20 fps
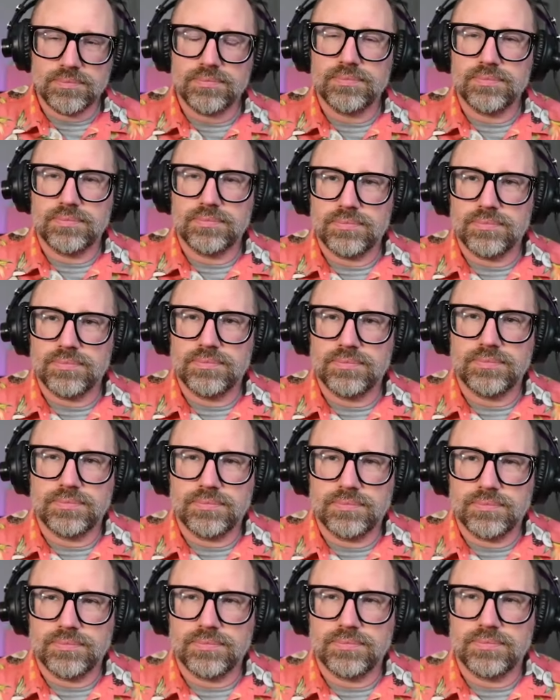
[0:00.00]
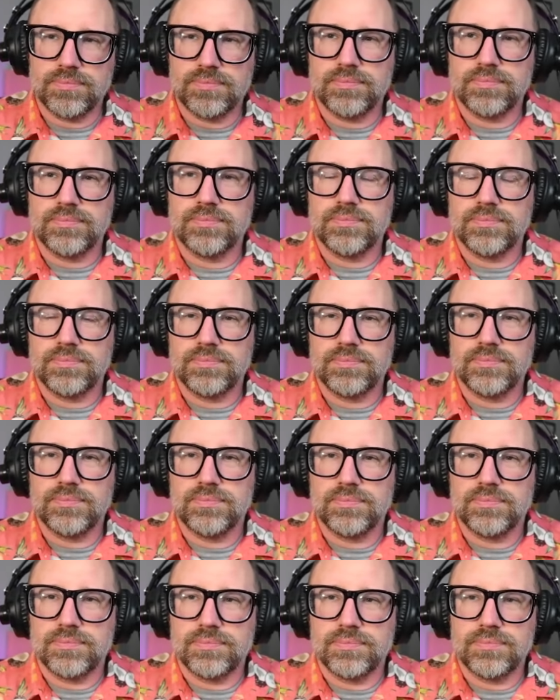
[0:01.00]

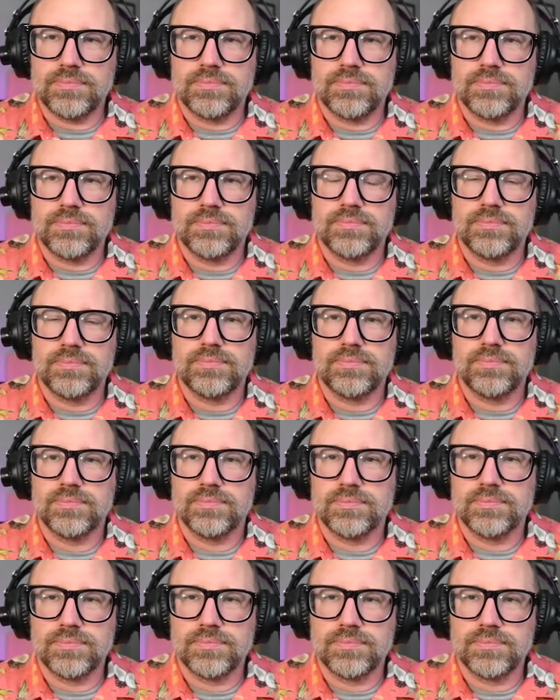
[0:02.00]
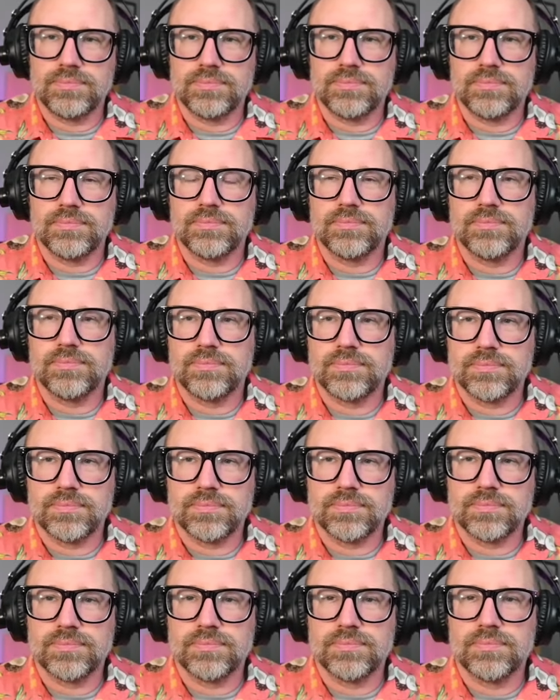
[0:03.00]

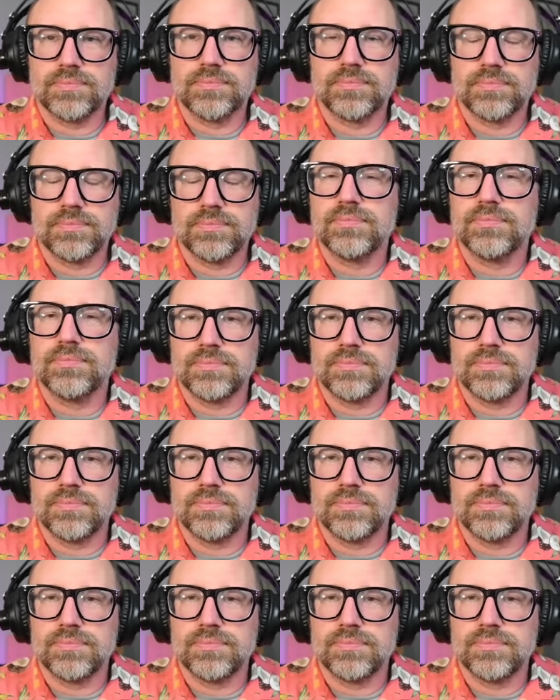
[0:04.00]
(not speaking)